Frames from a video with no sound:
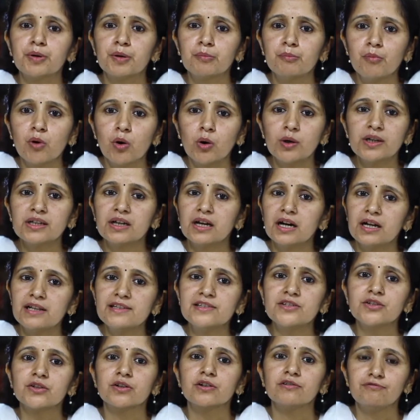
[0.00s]
promote
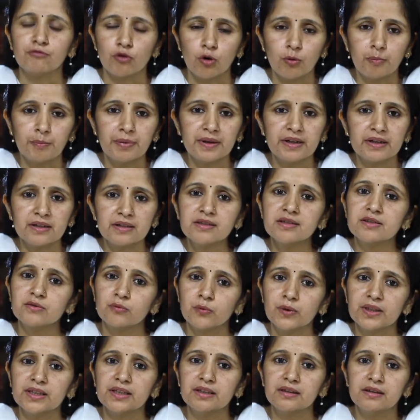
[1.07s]
culture of openness
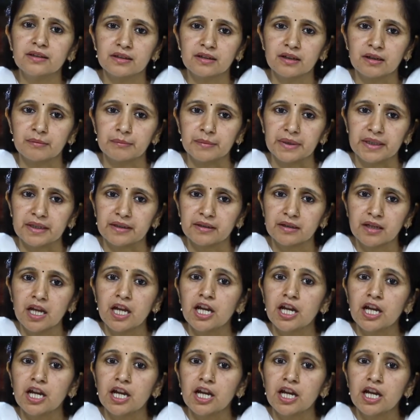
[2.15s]
within the government.